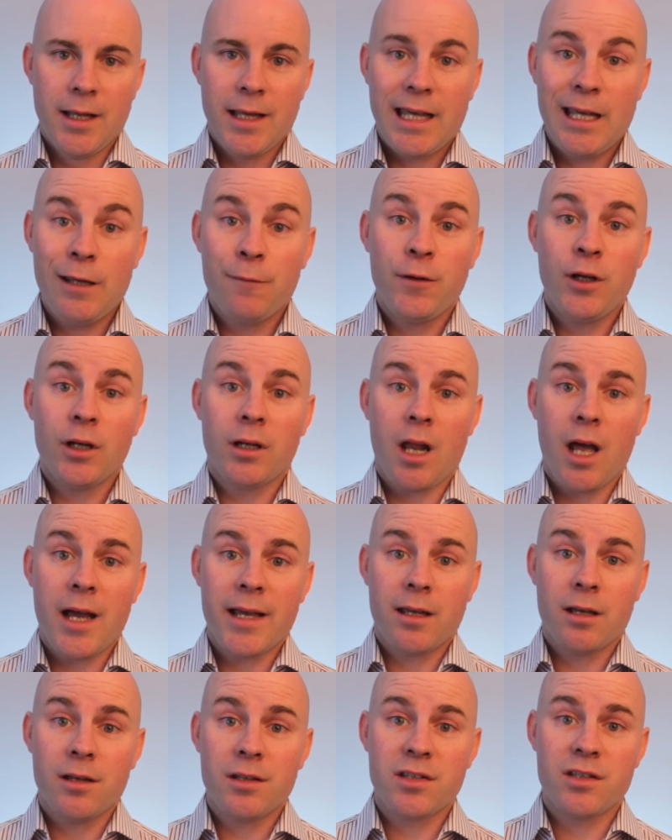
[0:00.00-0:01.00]
If you'd
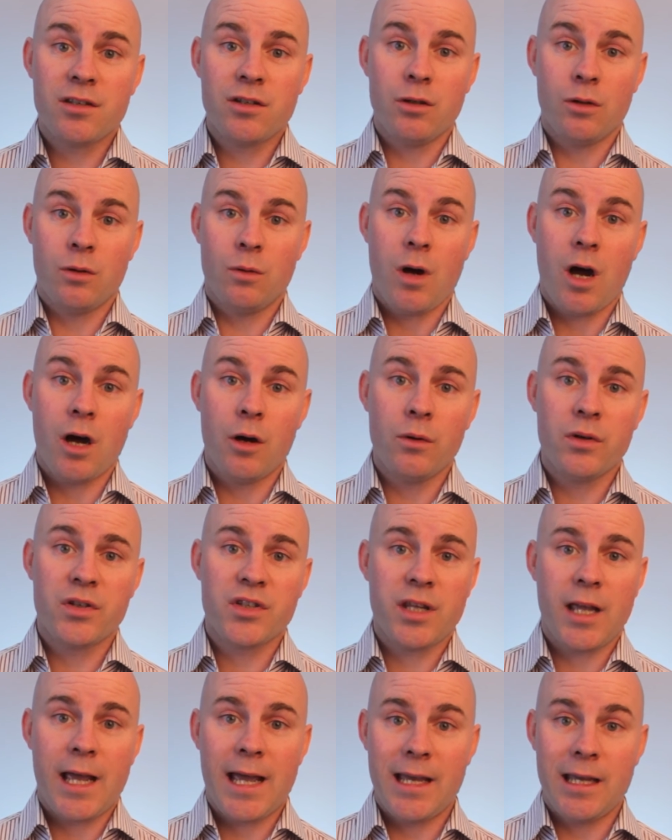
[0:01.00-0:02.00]
like us to
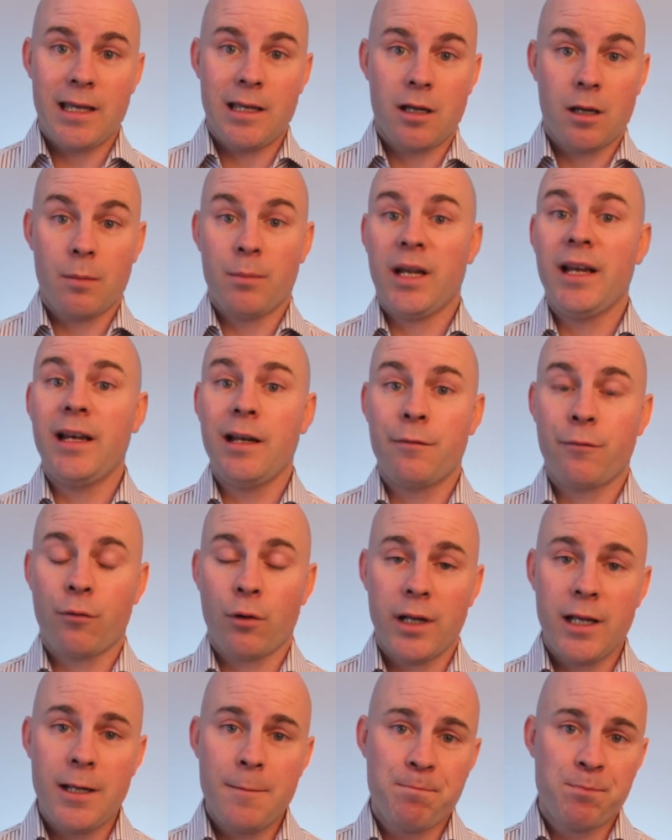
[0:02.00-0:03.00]
host a completely
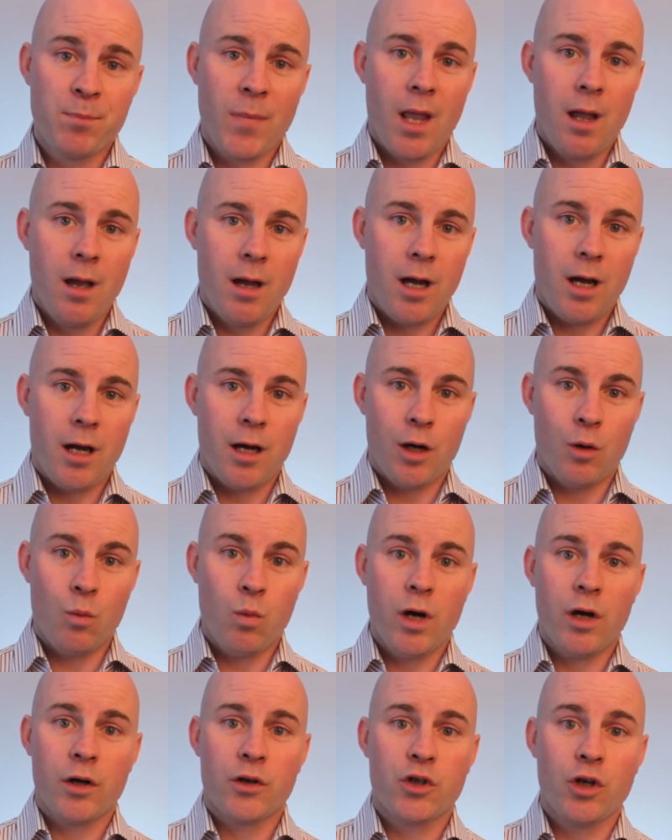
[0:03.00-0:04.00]
free
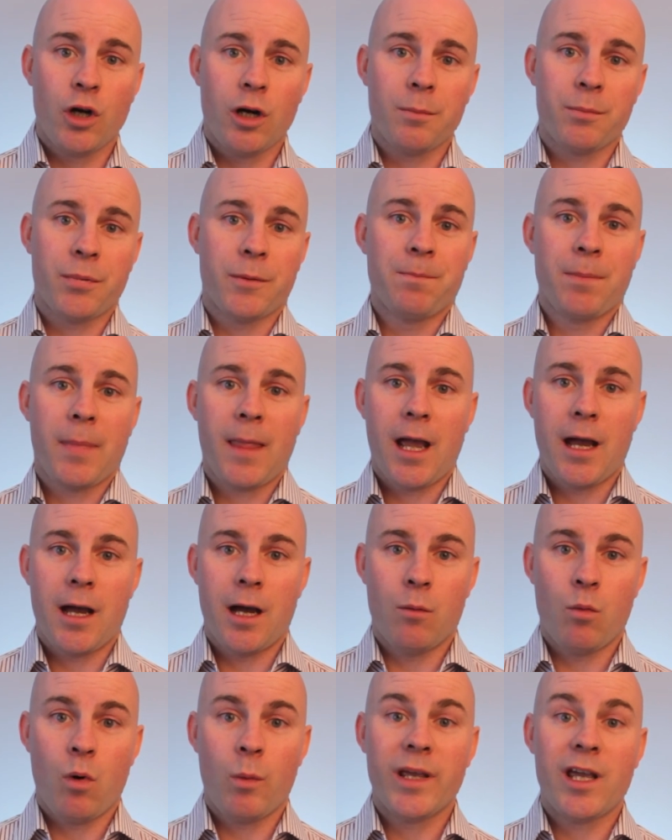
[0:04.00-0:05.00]
workshop
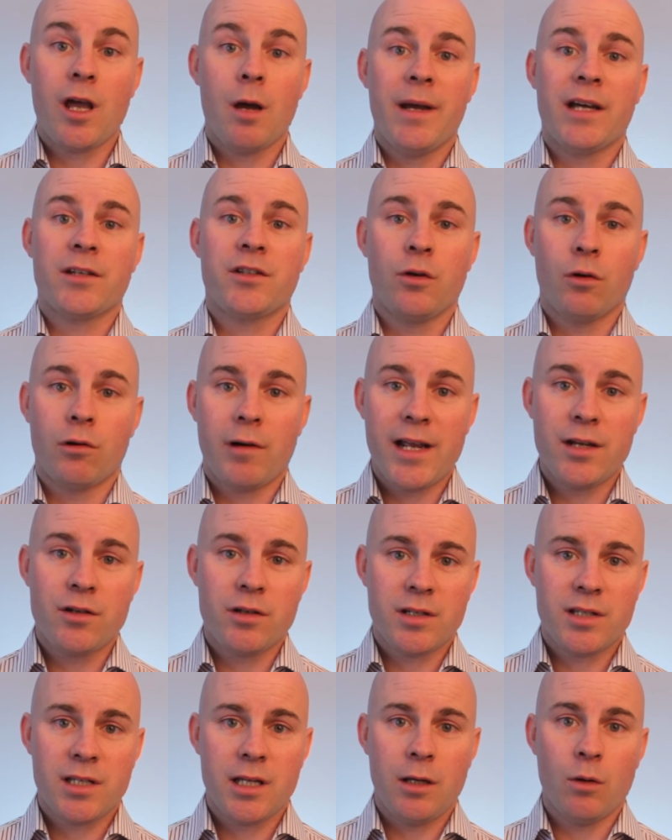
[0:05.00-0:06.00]
where we come out to your
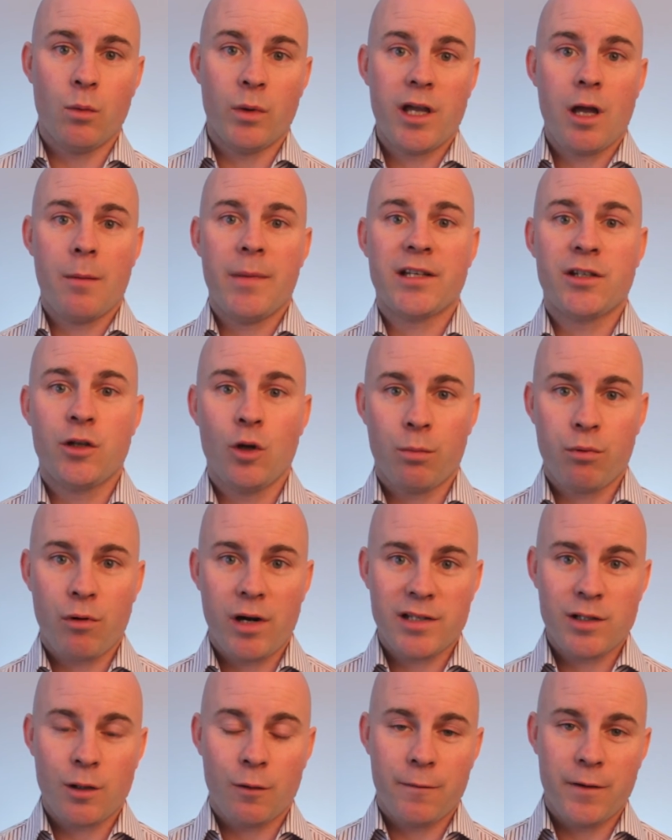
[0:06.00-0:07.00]
agency or we come out to your
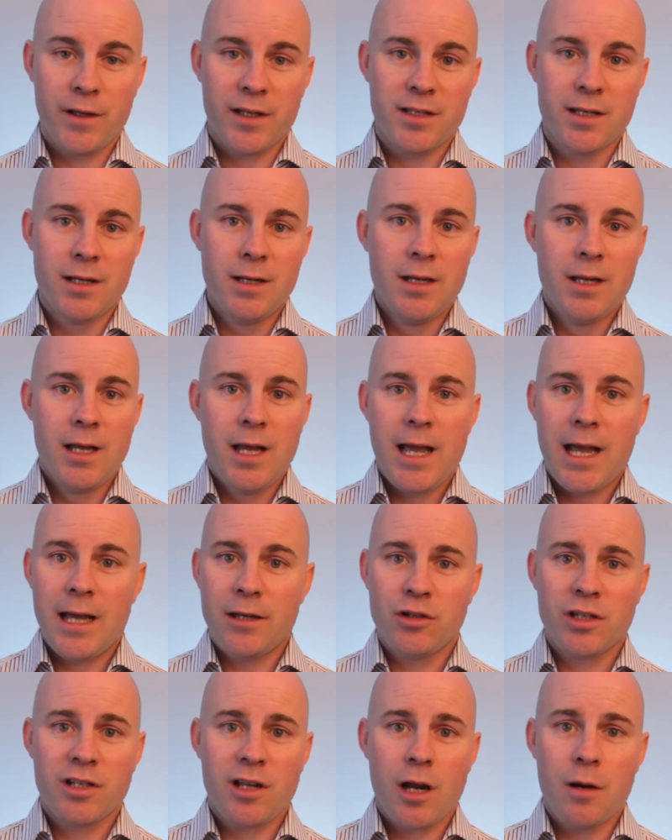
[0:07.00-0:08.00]
press office and
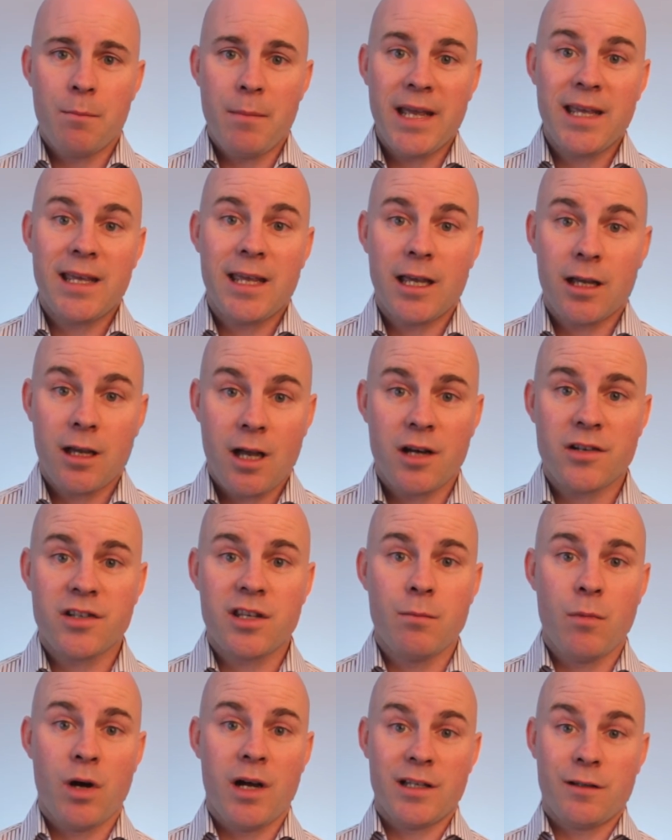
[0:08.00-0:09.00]
just kind of make it
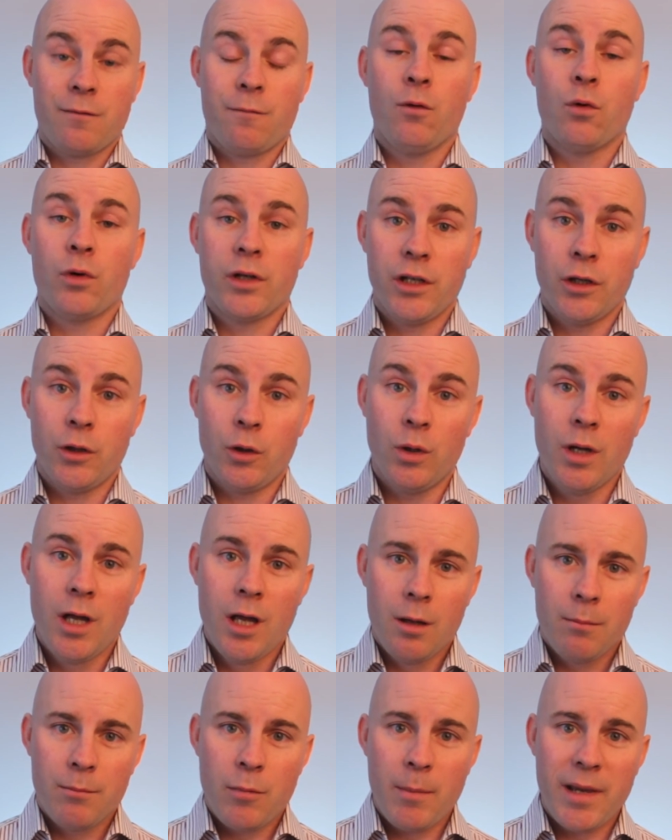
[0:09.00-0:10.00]
customized for you,
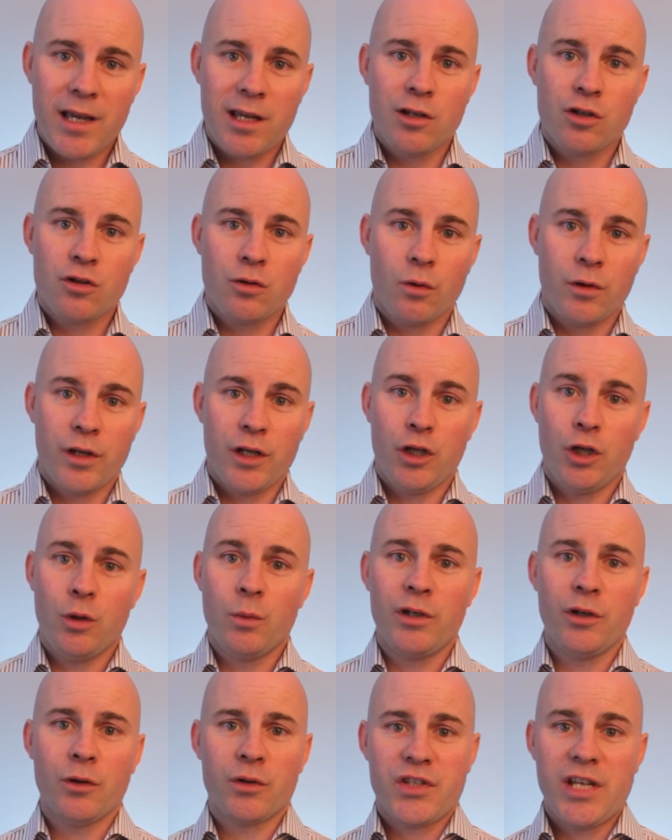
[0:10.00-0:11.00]
but making sure that you
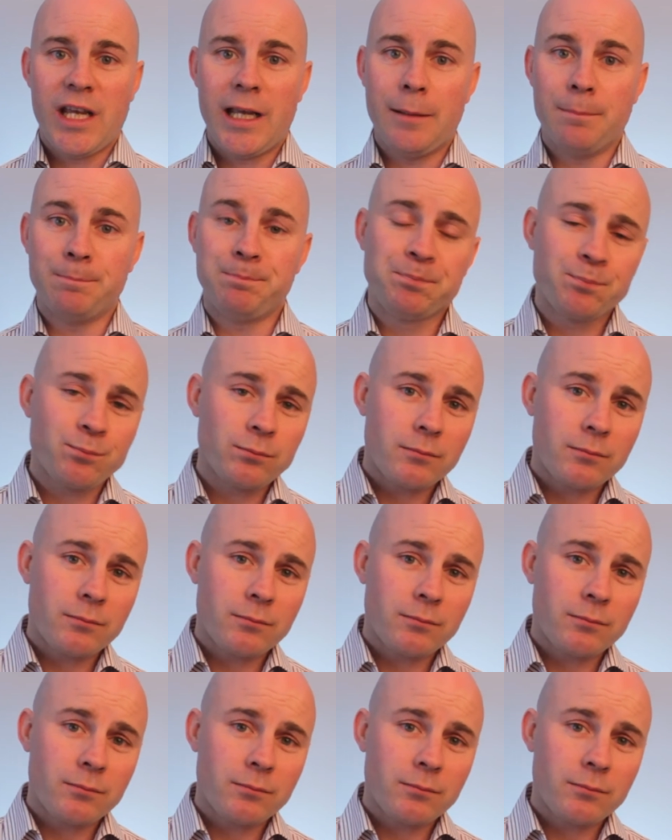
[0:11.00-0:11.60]
and your team